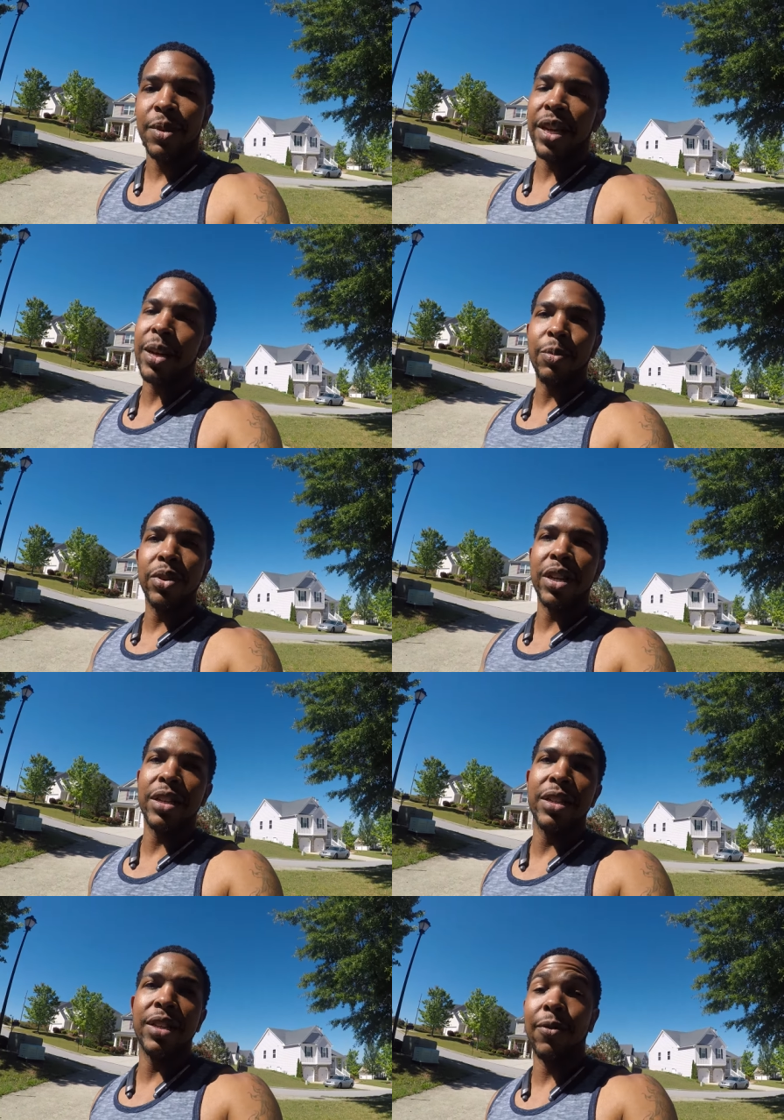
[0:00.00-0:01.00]
and get them put
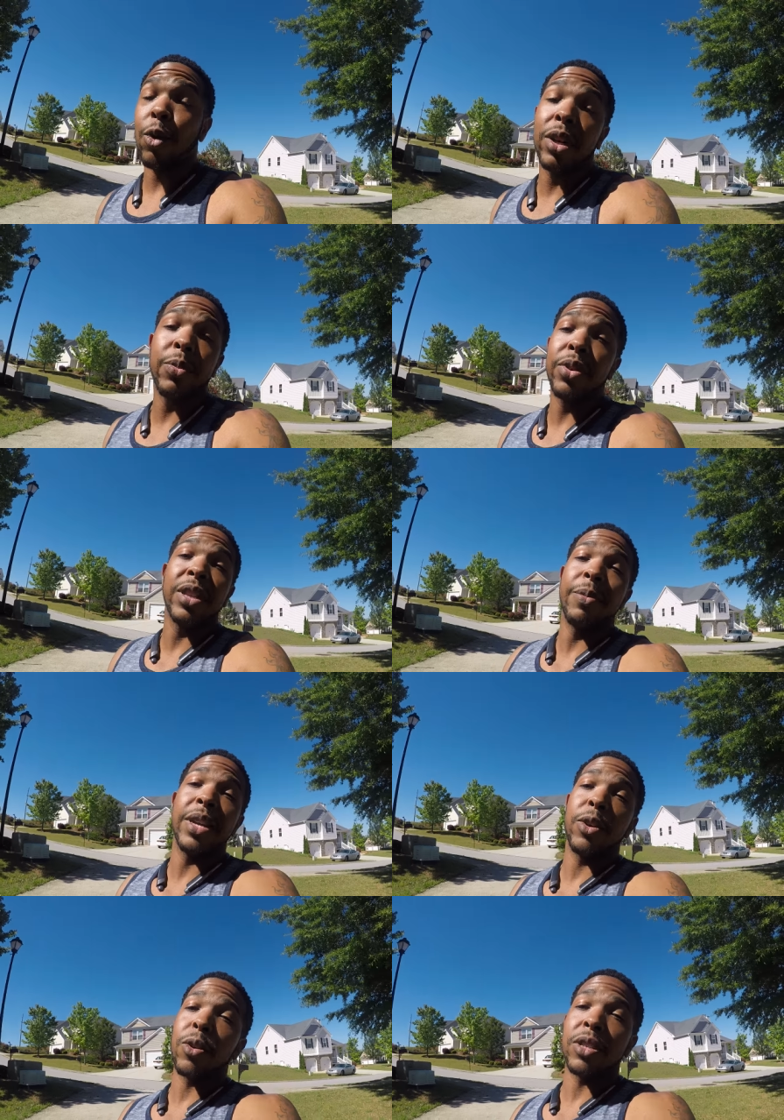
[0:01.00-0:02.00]
in yourself or either put them
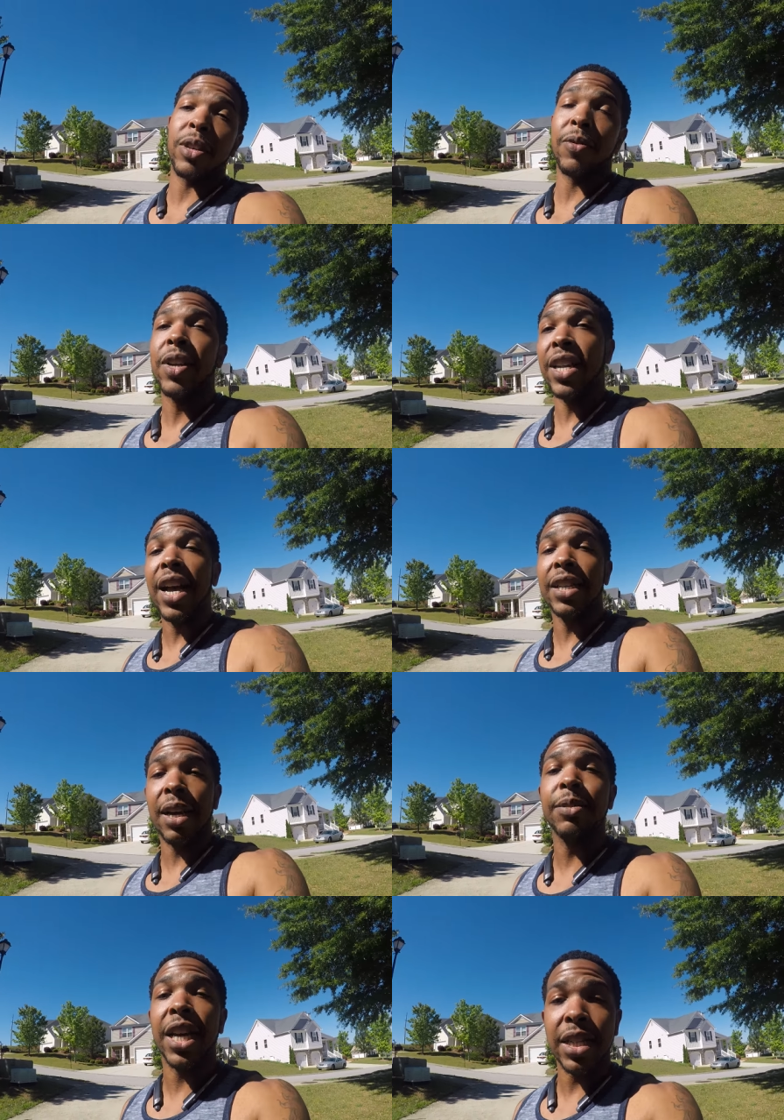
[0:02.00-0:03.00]
in yourself. 9
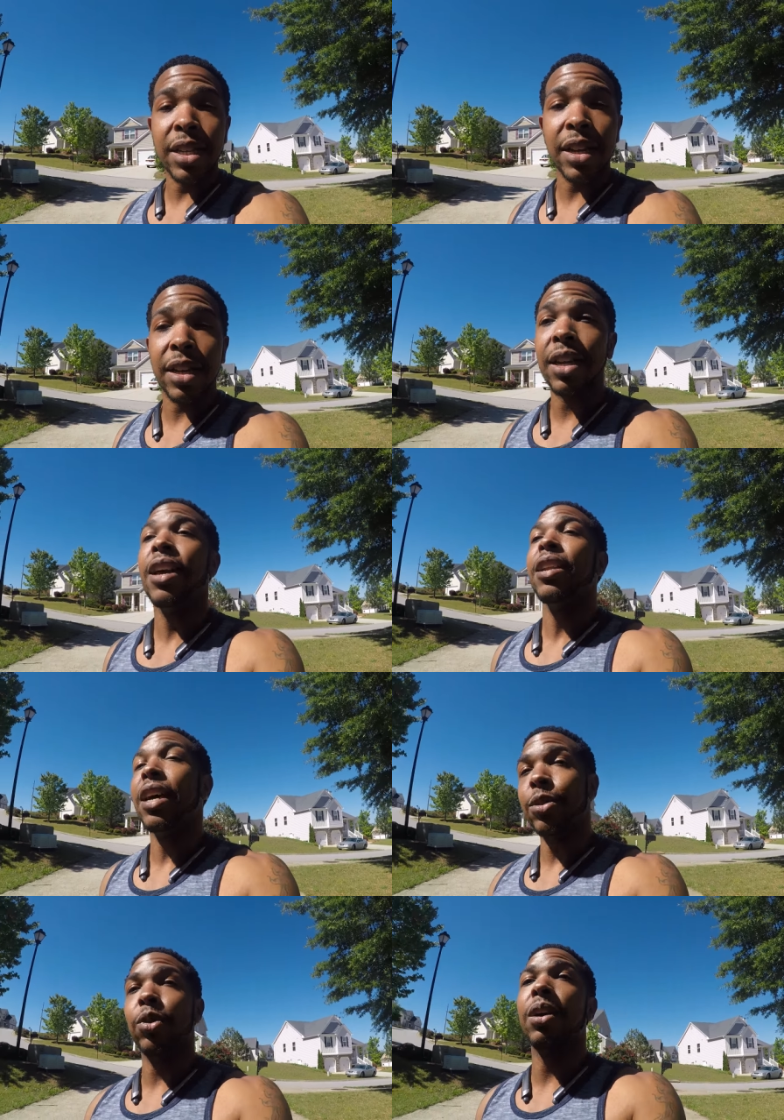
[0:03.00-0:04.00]
times out of 10,
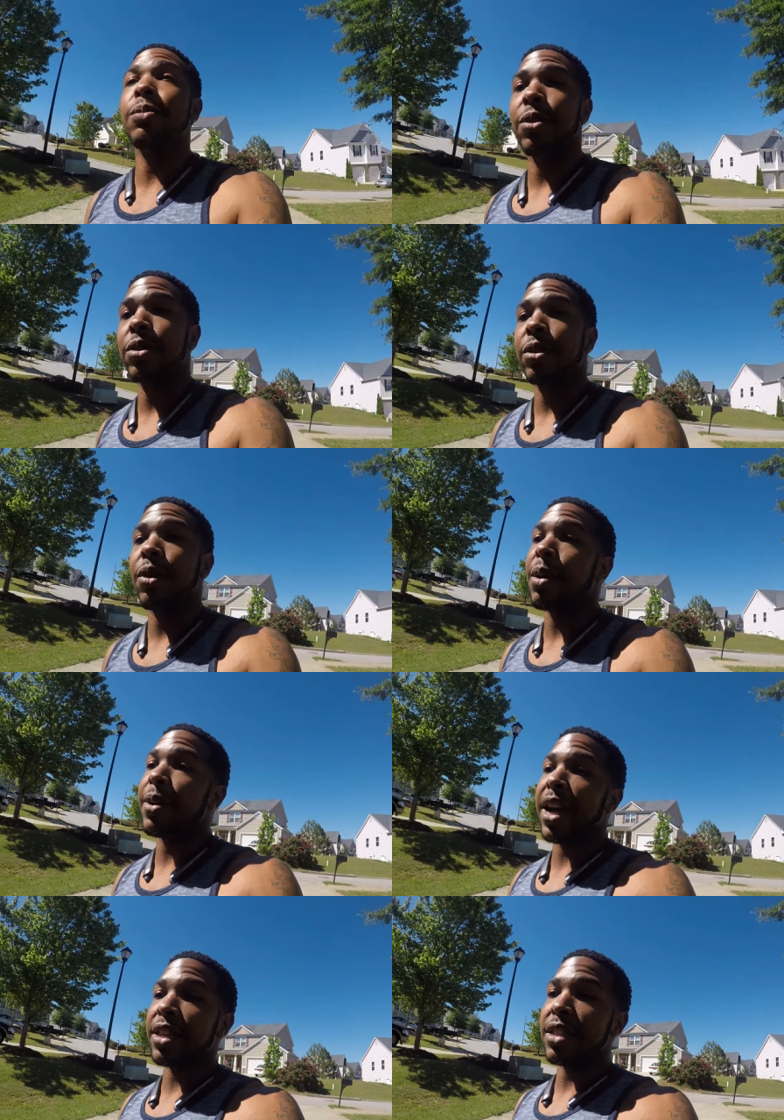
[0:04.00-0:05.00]
that's what I'm going to do. I'm going
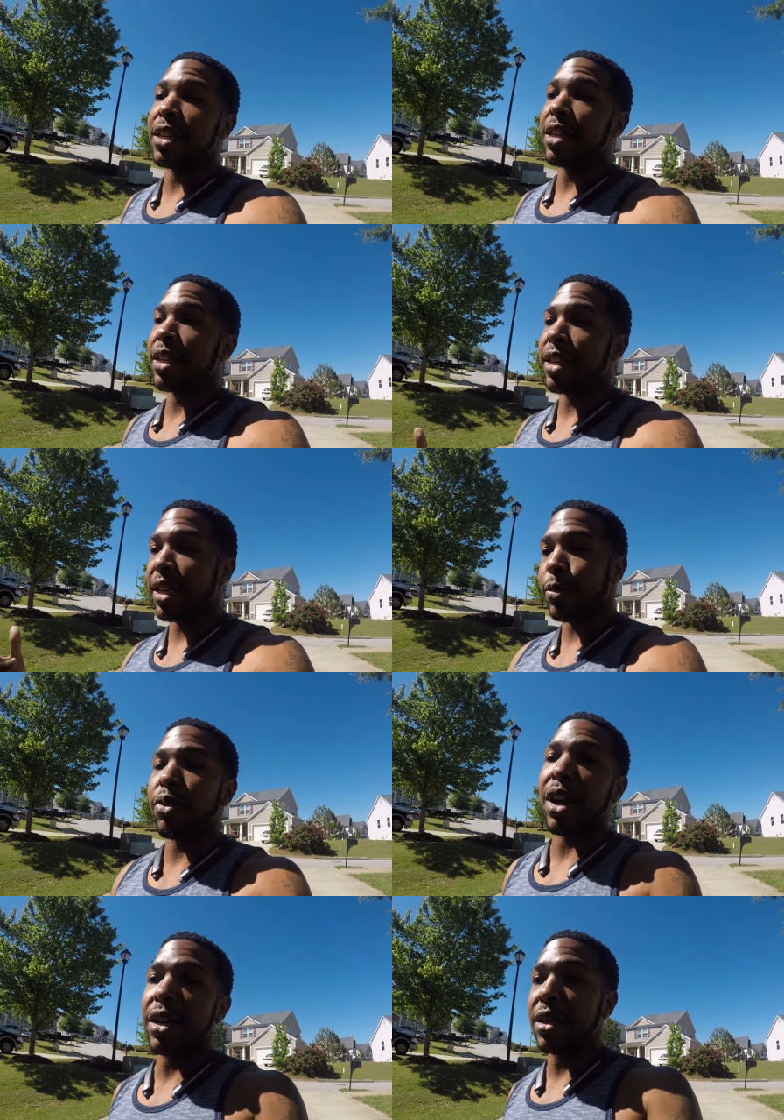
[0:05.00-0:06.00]
to actually get the
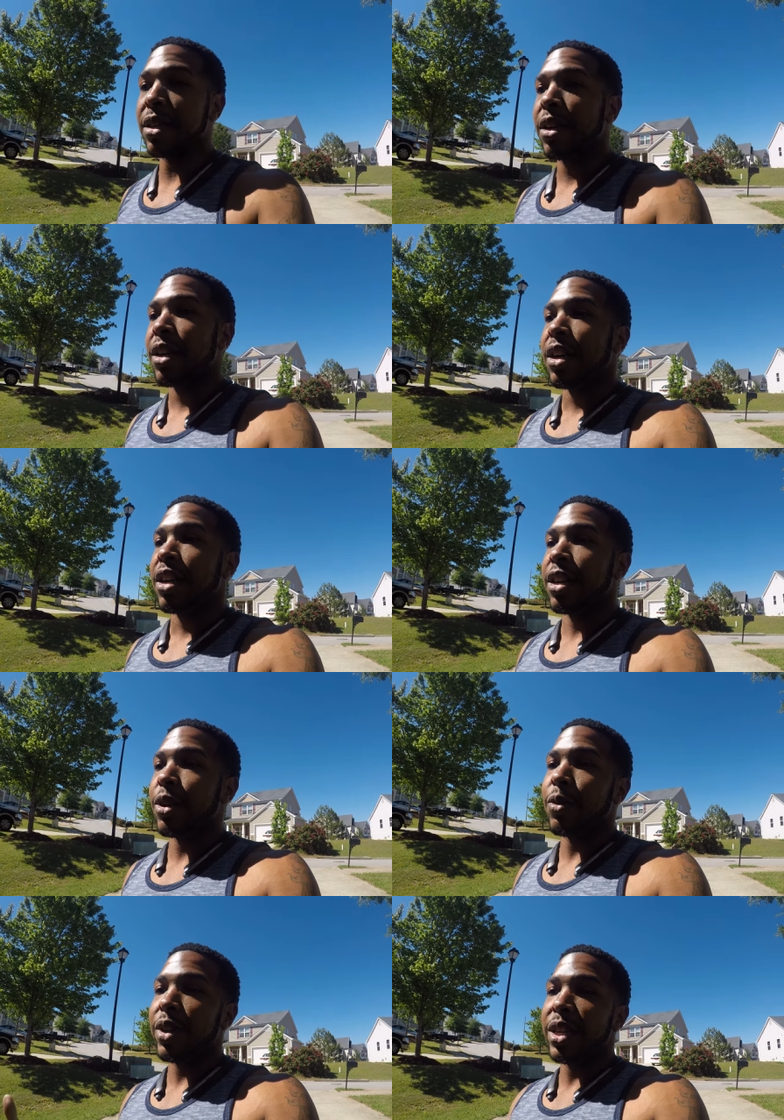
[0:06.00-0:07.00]
product, you
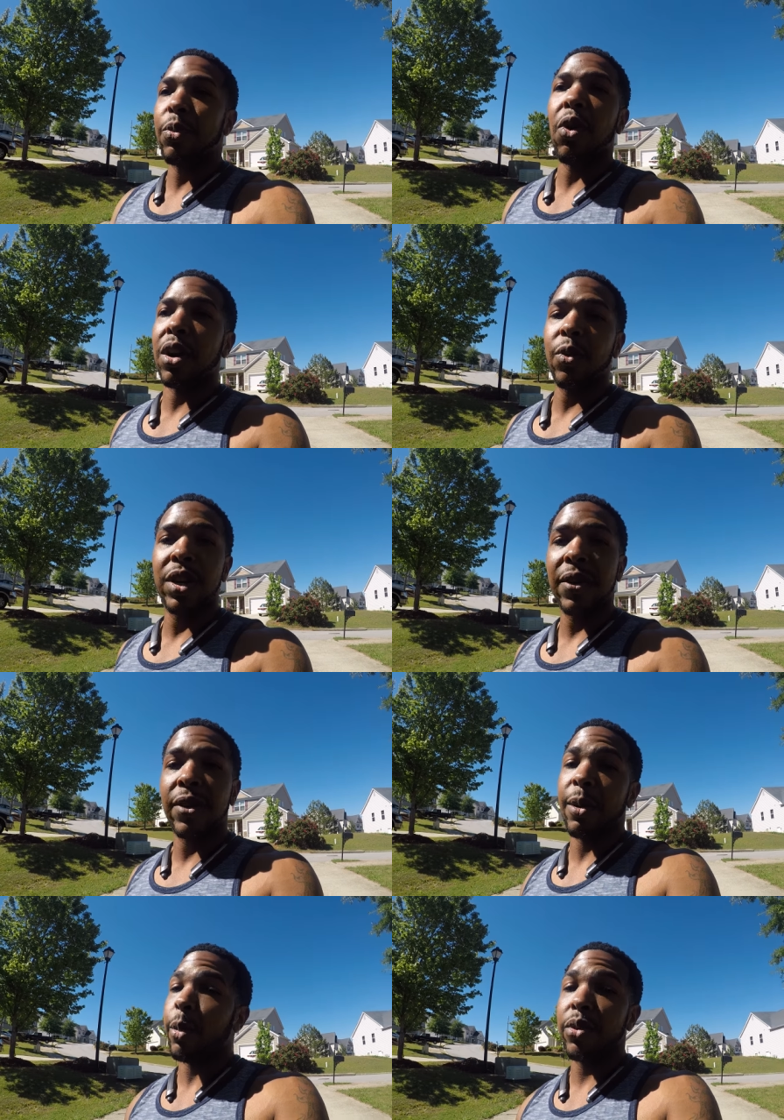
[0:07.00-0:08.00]
know, get the part or whatever
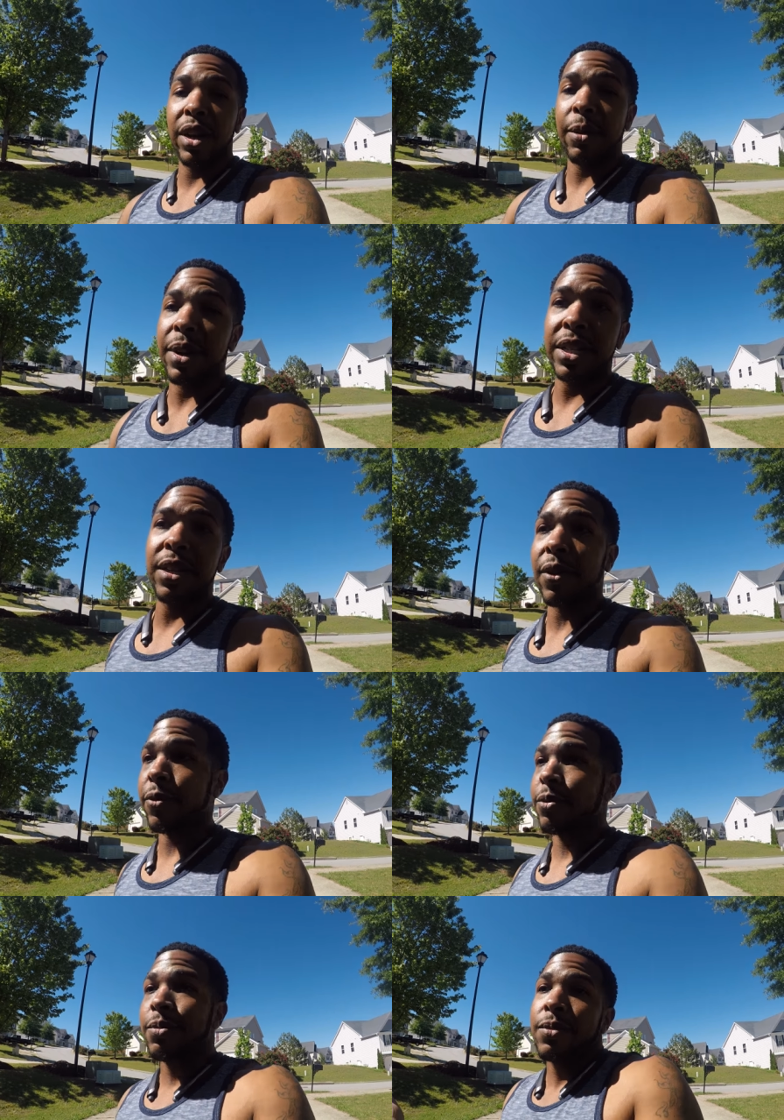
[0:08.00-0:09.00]
and I'm going to put it in myself